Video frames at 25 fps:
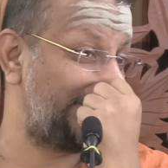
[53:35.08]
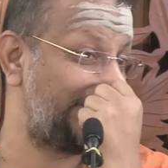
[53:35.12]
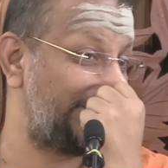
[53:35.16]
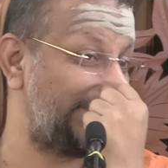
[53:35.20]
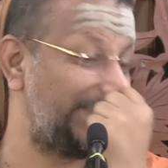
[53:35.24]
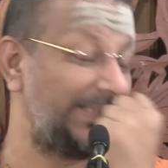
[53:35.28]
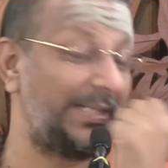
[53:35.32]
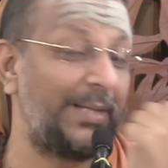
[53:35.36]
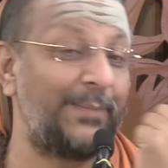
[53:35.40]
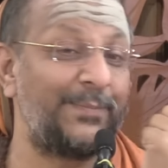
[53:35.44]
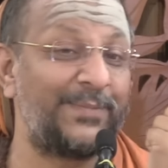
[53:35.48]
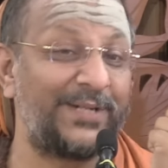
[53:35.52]

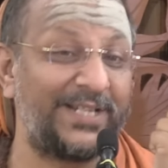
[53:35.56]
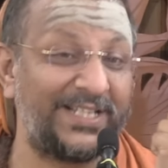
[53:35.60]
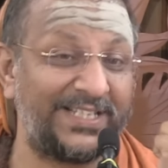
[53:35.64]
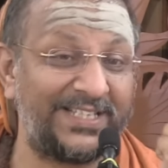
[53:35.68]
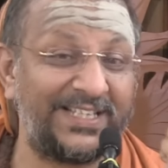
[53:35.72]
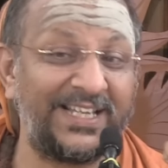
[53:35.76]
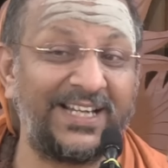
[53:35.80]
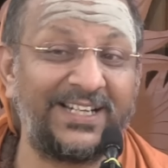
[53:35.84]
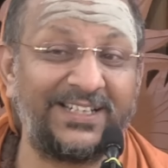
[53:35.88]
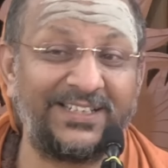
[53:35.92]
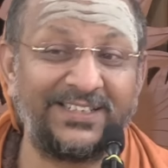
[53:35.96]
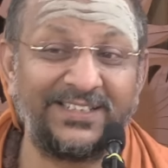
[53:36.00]
Somebody
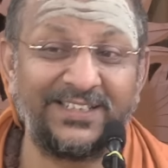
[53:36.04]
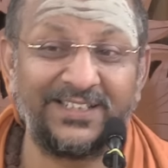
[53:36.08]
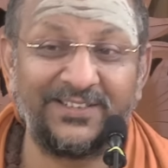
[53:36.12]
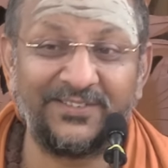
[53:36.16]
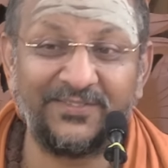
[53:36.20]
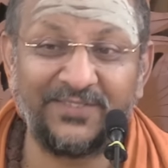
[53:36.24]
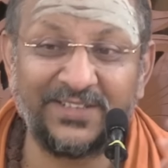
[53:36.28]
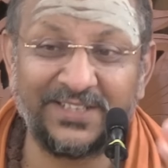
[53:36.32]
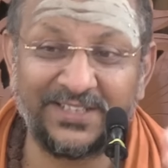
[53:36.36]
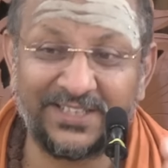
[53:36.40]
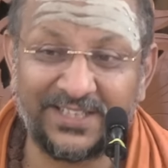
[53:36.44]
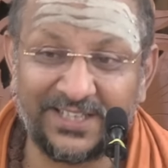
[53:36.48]
said
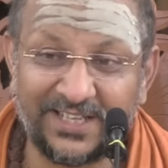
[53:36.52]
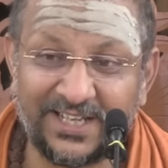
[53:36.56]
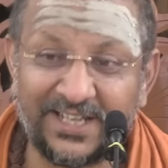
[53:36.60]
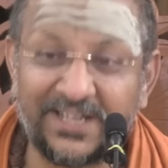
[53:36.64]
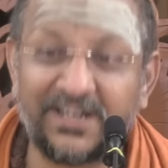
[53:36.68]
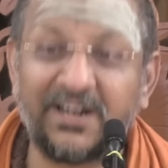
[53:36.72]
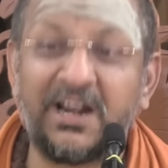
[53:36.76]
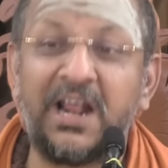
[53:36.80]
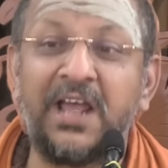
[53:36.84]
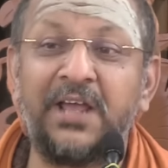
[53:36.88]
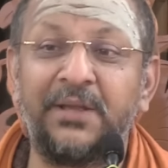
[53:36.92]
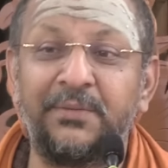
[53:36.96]
with a
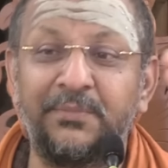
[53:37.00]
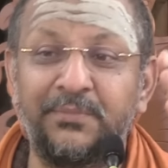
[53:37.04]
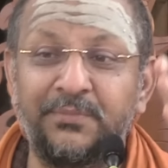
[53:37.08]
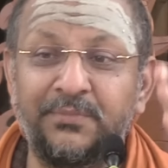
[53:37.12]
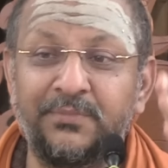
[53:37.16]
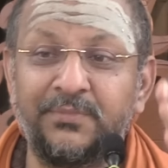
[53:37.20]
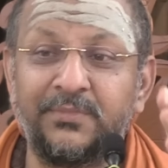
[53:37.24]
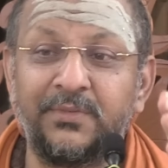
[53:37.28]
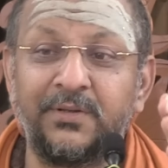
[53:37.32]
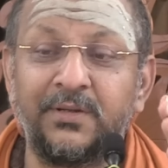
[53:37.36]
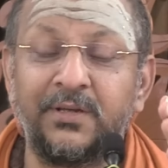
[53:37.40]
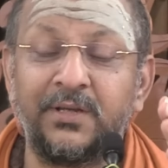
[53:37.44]

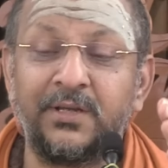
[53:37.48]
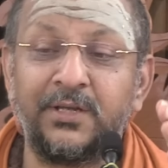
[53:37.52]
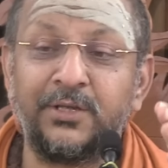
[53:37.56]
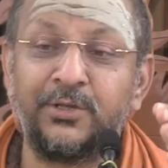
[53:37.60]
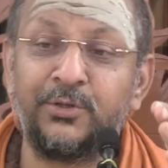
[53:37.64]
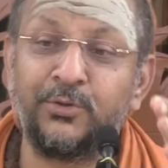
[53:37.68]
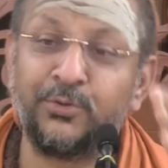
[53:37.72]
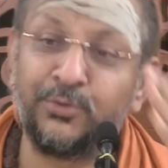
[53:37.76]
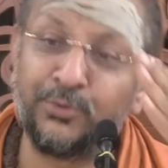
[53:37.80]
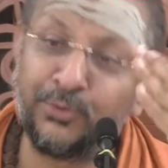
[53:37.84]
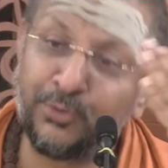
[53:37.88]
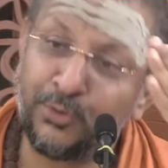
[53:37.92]
rhyme,
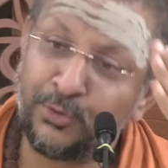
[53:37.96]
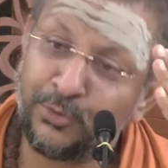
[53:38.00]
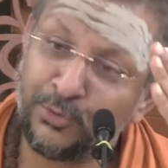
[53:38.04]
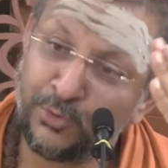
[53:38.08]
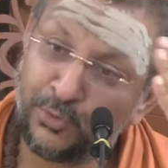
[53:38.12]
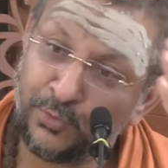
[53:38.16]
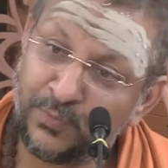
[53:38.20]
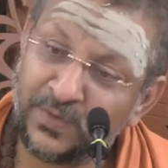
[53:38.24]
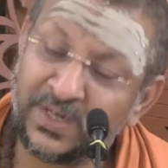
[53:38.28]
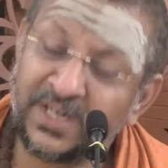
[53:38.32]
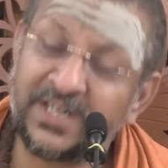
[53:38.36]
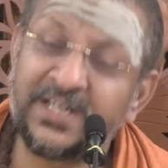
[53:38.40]
you know
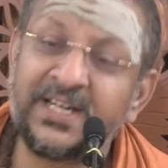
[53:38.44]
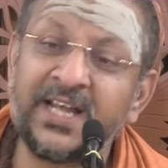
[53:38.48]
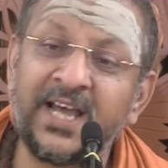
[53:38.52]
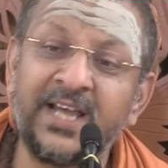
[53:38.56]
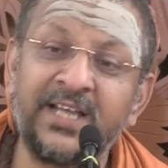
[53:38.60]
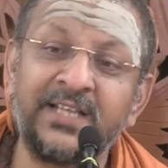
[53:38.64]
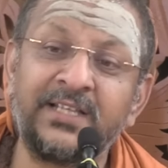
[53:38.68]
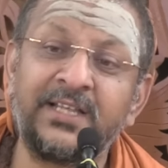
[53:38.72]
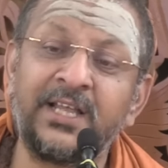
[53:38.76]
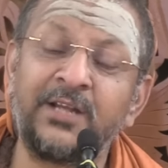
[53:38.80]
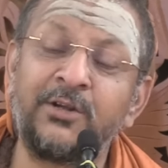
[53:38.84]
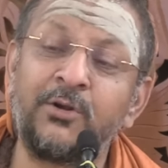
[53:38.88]
you will
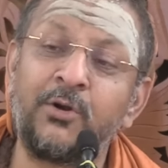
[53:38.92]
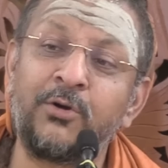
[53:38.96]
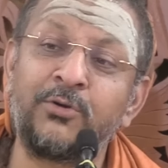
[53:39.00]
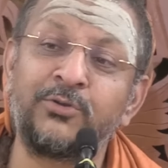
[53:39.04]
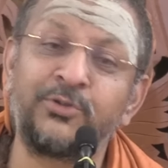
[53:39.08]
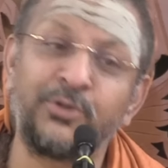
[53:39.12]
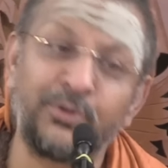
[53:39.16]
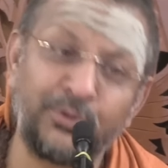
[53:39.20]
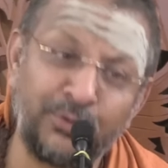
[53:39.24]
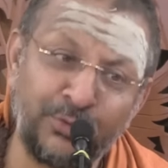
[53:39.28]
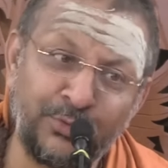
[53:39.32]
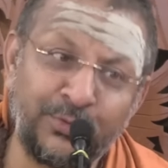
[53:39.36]
die, then
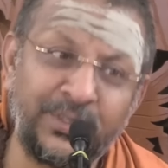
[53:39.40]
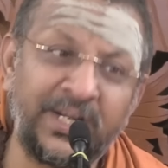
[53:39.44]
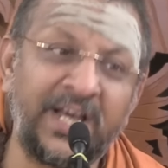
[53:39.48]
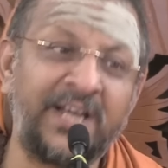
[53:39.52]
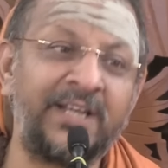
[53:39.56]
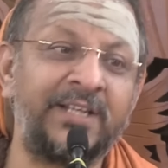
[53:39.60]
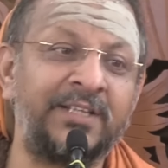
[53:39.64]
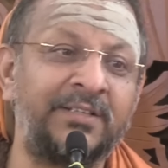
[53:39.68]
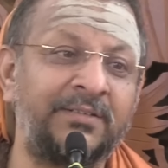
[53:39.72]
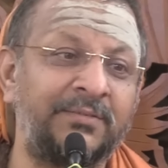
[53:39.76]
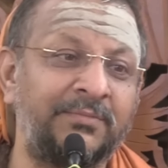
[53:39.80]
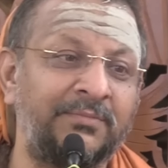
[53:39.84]
also you
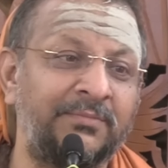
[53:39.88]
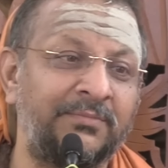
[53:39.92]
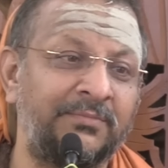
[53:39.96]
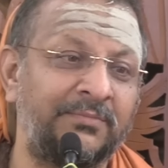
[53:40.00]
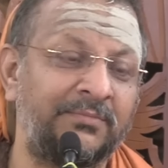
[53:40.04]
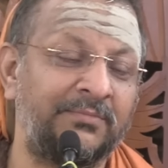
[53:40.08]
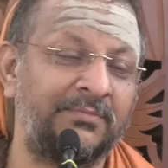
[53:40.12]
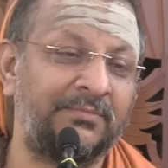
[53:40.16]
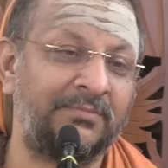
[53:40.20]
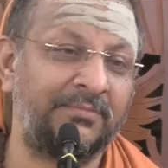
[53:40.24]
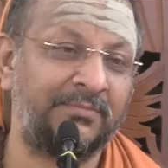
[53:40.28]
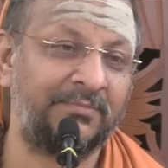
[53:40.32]
die.
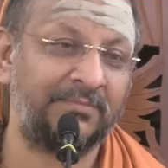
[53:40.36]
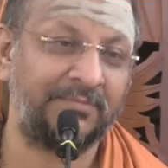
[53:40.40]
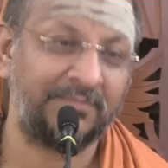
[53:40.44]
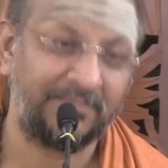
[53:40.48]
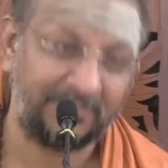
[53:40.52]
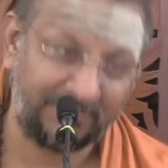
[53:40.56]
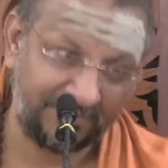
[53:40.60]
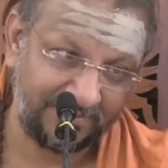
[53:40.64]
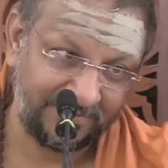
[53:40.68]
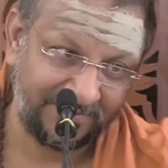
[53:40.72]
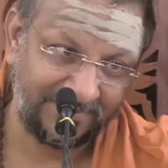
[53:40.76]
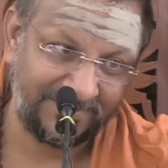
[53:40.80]

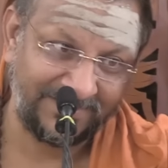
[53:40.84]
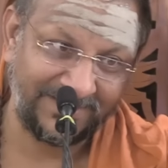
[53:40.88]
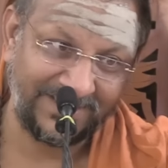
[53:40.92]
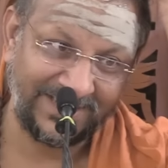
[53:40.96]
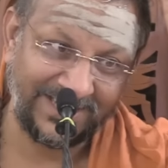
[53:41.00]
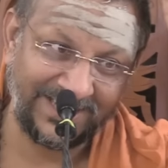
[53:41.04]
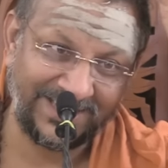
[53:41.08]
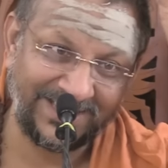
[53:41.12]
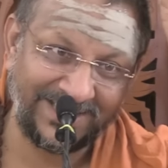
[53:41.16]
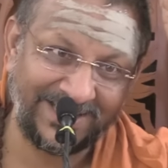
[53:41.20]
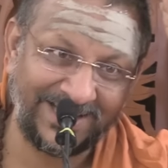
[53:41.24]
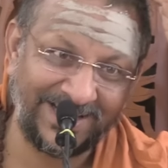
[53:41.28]

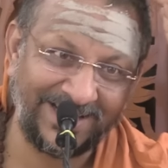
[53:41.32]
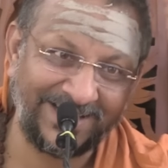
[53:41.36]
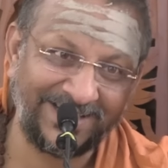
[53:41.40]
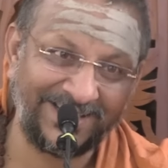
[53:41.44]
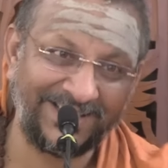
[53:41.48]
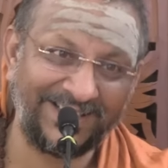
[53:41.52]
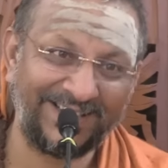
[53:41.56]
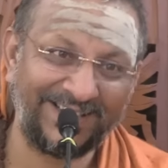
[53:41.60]
This time.